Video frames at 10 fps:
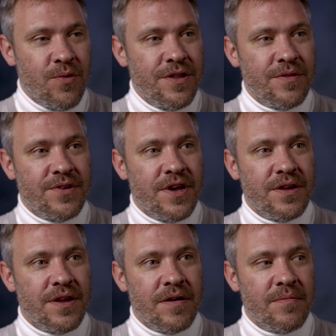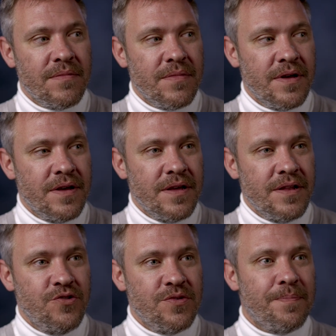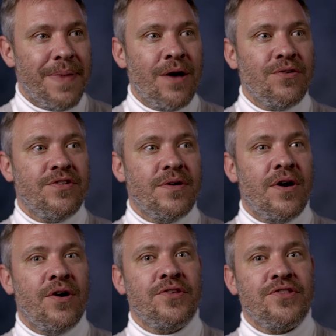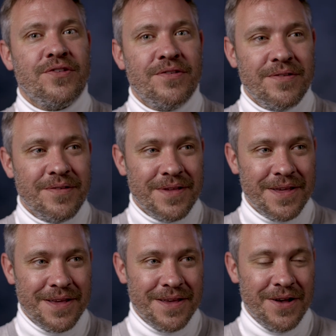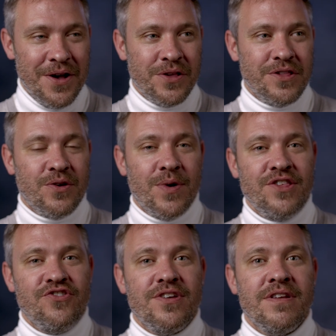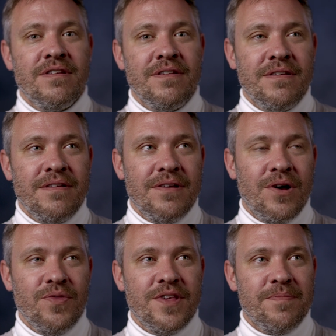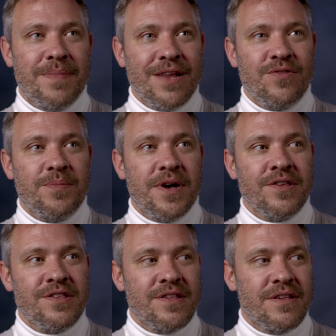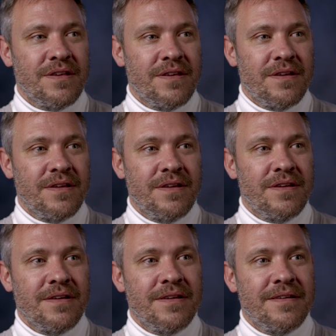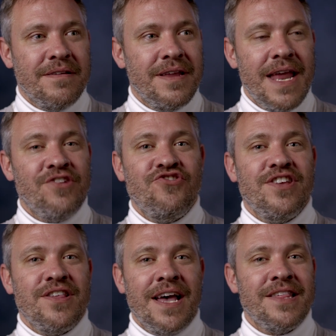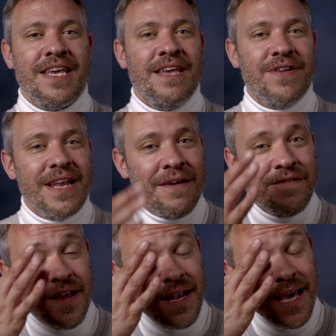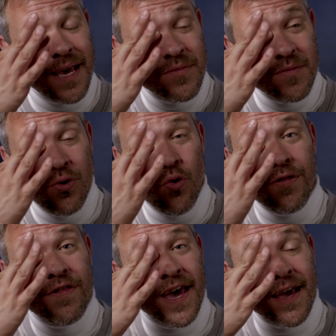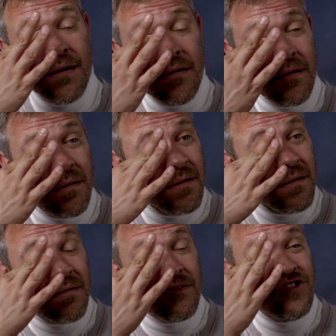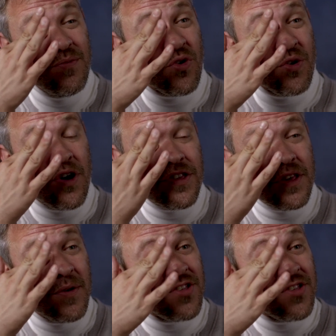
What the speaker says: one of them turned up, and she was about to ask the question on this battle bus. And as it even left her lips, poor thing, she didn't want to ask the